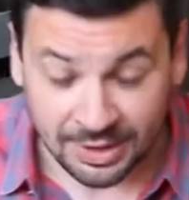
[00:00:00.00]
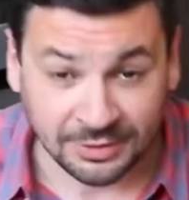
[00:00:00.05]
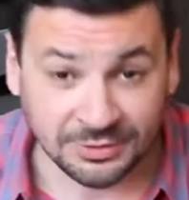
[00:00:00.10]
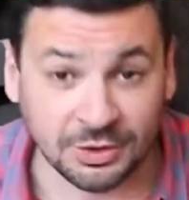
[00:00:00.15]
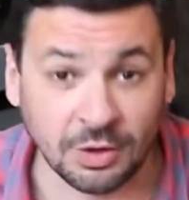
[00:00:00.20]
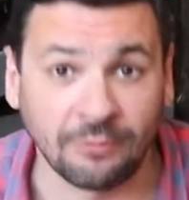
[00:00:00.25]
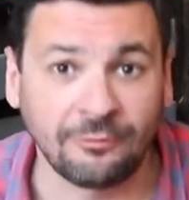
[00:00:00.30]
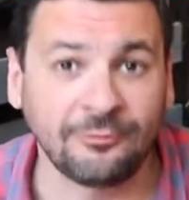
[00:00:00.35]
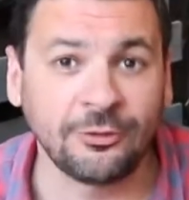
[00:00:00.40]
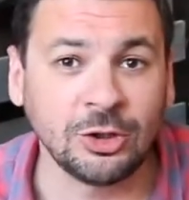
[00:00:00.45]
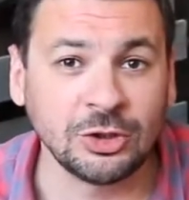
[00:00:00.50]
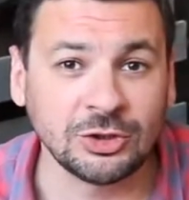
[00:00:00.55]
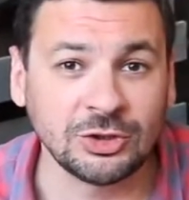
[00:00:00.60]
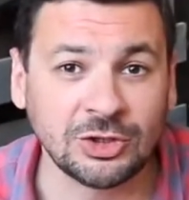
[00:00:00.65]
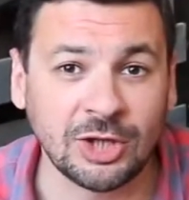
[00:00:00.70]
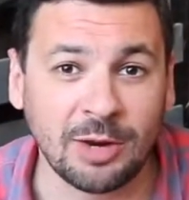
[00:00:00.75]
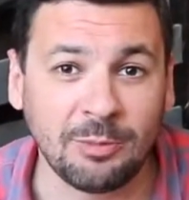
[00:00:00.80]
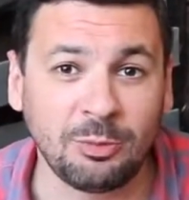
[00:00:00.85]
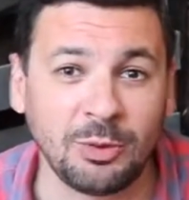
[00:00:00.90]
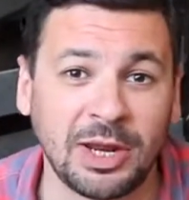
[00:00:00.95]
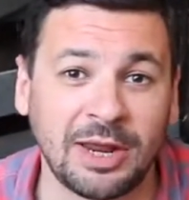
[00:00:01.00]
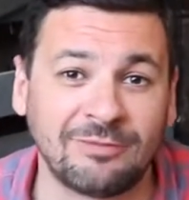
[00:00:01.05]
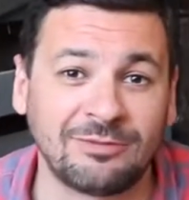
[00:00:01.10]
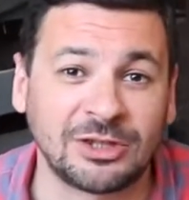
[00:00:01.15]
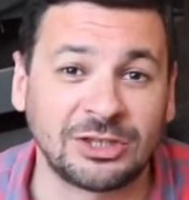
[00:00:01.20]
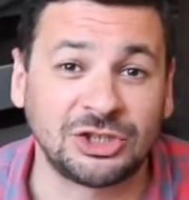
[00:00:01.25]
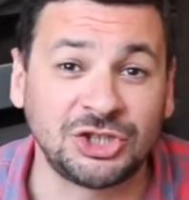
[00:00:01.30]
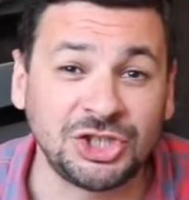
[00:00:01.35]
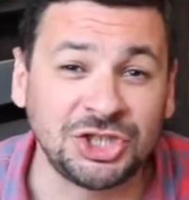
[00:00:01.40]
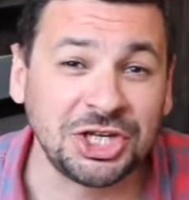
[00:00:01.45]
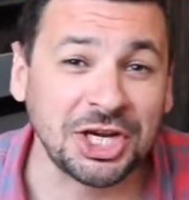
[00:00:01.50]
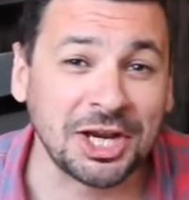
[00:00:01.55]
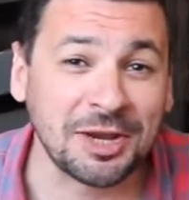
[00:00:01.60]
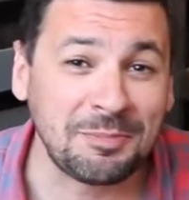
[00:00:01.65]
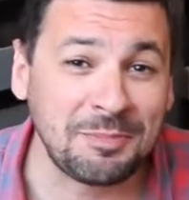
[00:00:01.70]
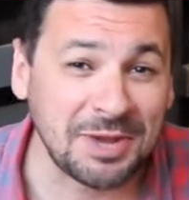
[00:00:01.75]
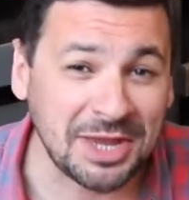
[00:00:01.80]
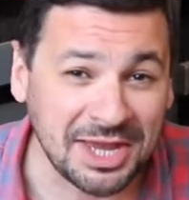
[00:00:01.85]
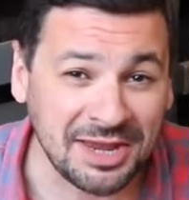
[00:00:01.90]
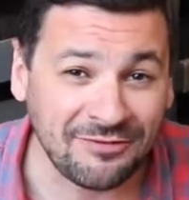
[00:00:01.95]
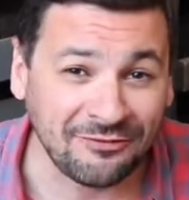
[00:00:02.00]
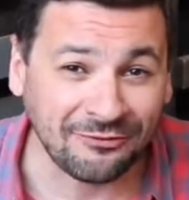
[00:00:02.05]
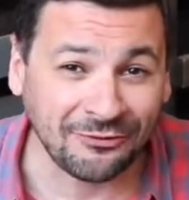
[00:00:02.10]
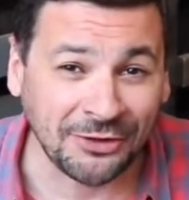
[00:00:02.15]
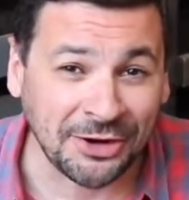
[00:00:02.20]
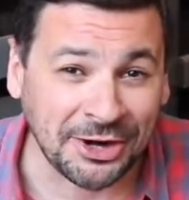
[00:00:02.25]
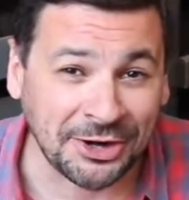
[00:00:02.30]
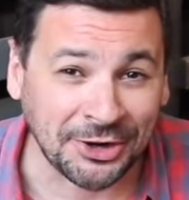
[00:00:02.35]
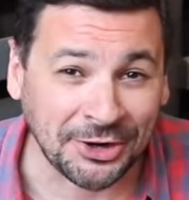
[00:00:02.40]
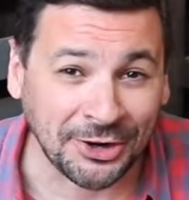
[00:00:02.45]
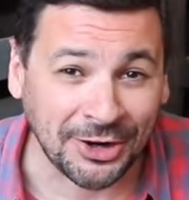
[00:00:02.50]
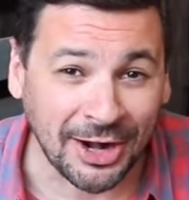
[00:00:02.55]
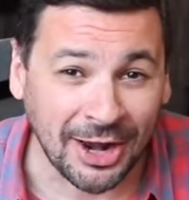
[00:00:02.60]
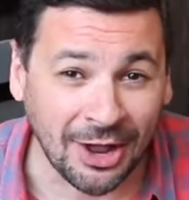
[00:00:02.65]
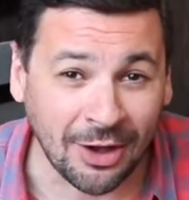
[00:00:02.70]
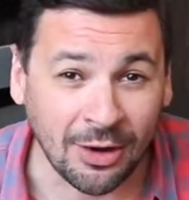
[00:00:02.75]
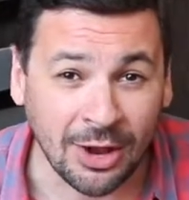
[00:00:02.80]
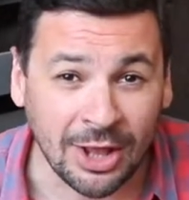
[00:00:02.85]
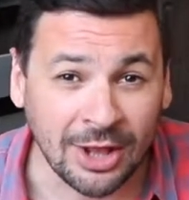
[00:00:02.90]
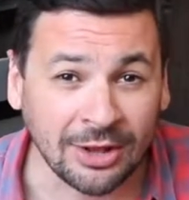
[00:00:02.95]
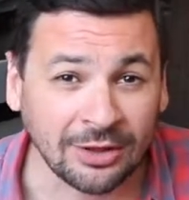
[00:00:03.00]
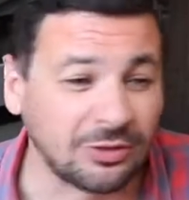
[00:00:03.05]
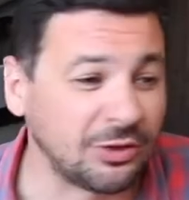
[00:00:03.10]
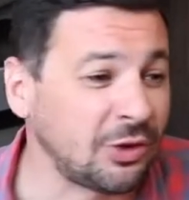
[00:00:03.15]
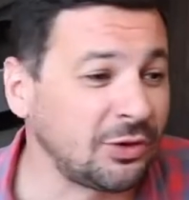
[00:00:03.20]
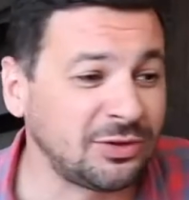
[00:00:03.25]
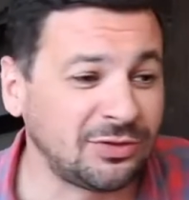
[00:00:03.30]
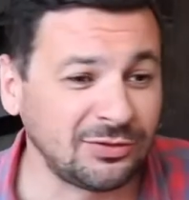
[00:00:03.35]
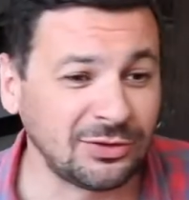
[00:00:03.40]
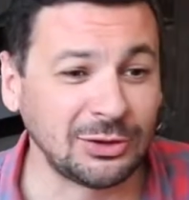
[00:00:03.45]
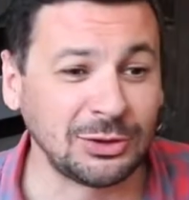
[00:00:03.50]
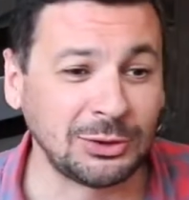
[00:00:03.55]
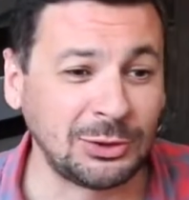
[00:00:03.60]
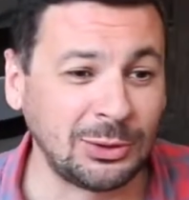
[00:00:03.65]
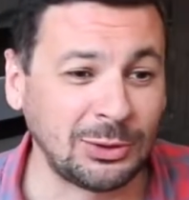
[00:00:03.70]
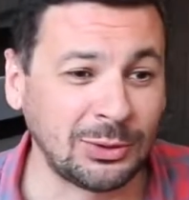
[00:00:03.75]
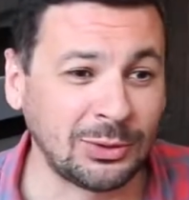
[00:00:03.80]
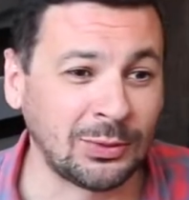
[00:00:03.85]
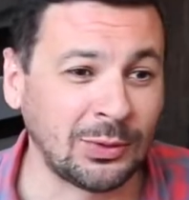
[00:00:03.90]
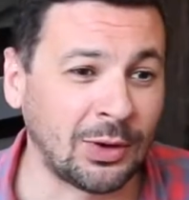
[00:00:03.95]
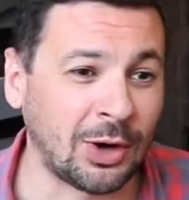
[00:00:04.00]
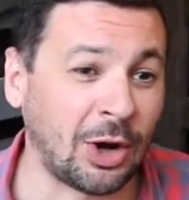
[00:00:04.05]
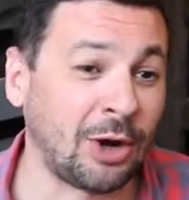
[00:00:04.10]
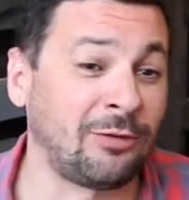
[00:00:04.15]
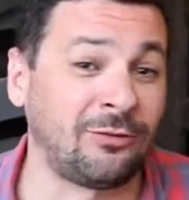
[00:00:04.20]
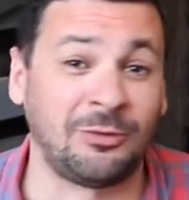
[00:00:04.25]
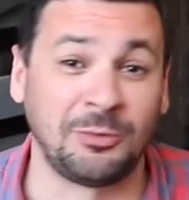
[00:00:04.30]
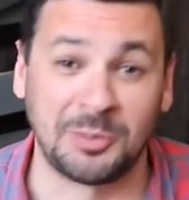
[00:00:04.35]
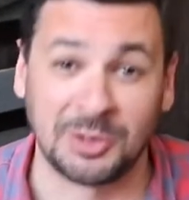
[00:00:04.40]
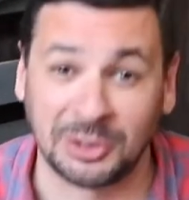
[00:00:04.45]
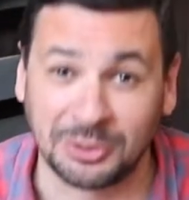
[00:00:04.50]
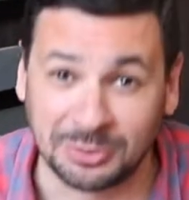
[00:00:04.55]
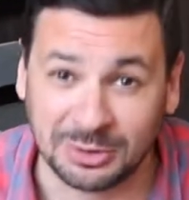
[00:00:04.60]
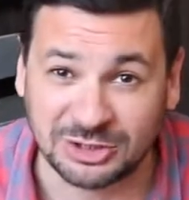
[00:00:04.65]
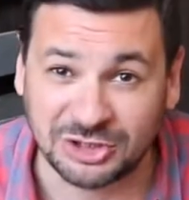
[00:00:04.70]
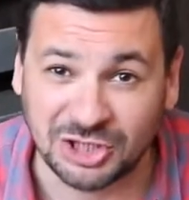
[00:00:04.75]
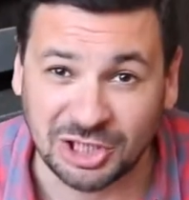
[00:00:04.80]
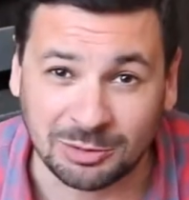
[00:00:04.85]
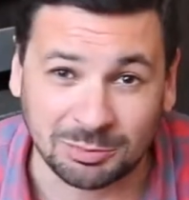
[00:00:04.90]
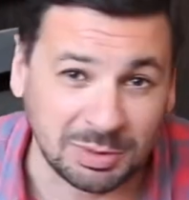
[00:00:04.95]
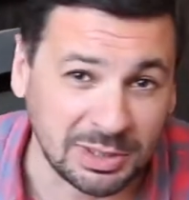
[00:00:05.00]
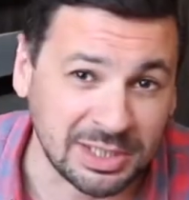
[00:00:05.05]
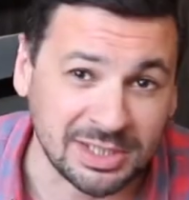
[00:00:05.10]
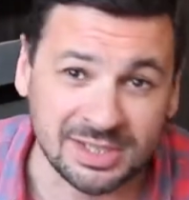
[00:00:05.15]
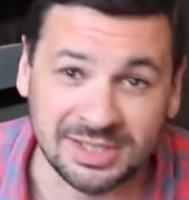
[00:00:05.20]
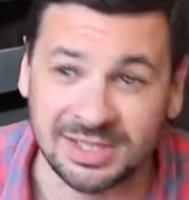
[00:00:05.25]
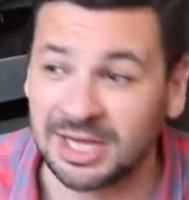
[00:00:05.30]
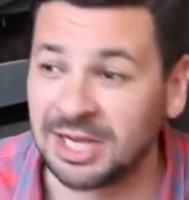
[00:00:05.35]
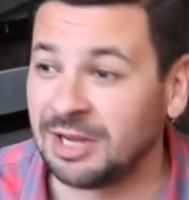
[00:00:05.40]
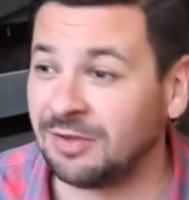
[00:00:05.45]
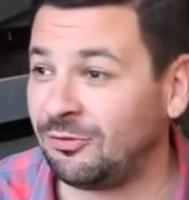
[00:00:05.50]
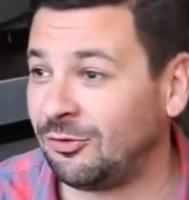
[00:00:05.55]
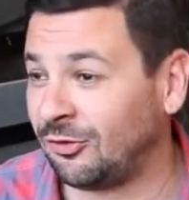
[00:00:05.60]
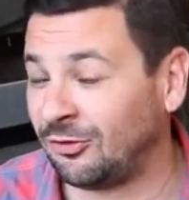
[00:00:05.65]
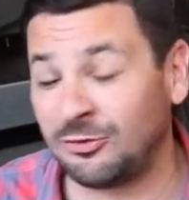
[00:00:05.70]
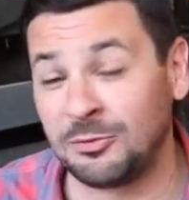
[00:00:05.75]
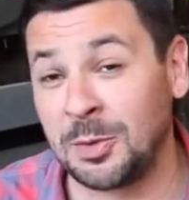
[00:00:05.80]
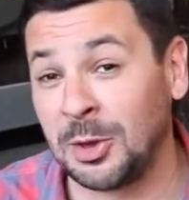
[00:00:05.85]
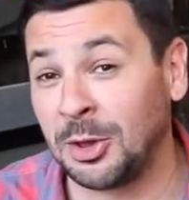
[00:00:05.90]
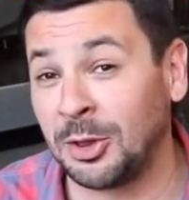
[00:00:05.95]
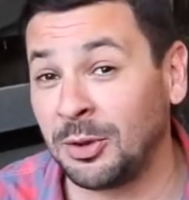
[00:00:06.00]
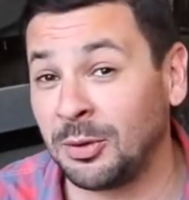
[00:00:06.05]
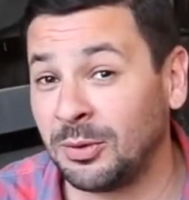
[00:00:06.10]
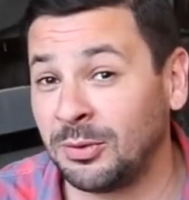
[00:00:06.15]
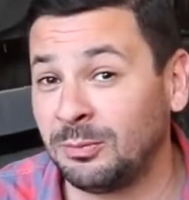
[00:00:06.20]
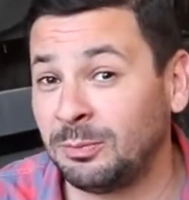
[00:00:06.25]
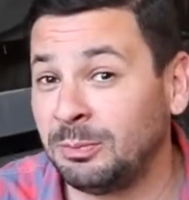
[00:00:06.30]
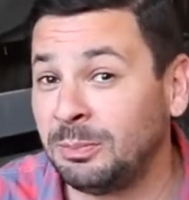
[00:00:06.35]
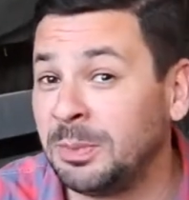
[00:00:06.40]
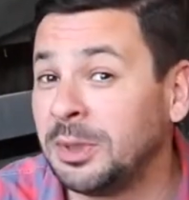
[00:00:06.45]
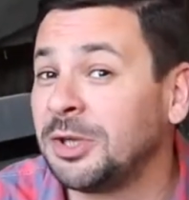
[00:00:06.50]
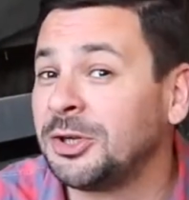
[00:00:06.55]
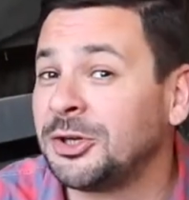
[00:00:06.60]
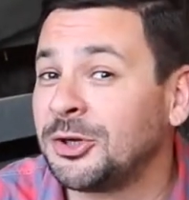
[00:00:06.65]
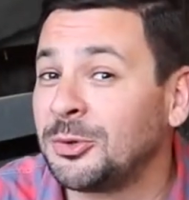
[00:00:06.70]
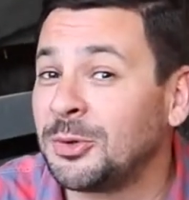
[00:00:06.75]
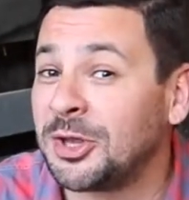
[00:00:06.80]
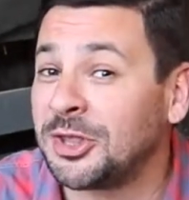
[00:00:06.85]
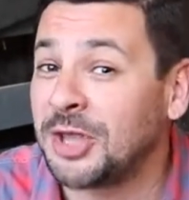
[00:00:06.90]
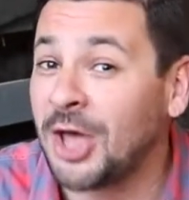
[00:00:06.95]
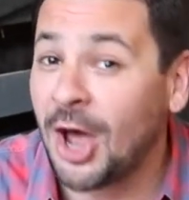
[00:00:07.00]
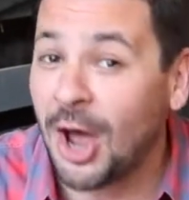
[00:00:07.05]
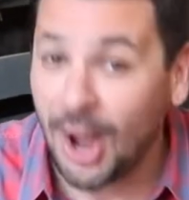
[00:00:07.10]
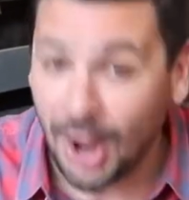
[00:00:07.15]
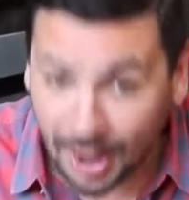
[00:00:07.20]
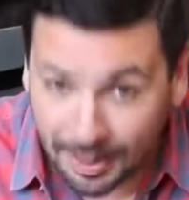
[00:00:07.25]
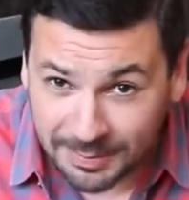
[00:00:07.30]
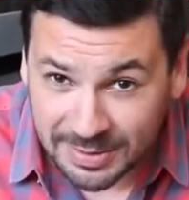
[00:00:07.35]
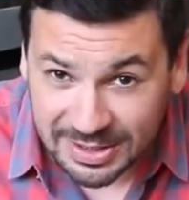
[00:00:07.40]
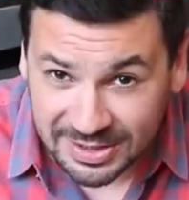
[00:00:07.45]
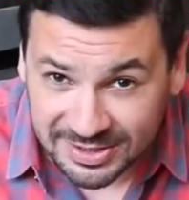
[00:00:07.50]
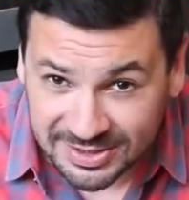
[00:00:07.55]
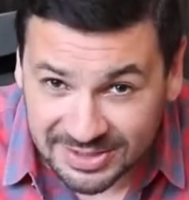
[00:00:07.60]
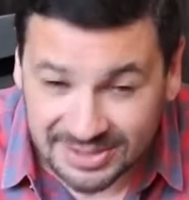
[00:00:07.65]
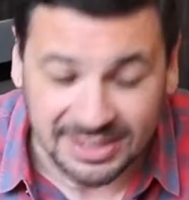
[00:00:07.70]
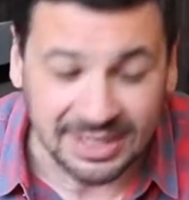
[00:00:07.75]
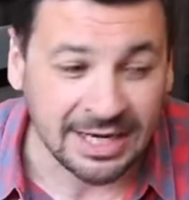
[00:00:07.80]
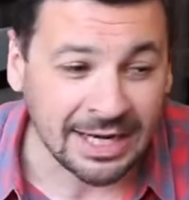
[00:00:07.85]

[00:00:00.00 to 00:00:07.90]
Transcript: So first up, we have the chickpea fritter. Now, those of you who aren't familiar with chickpeas, if you're familiar with hummus,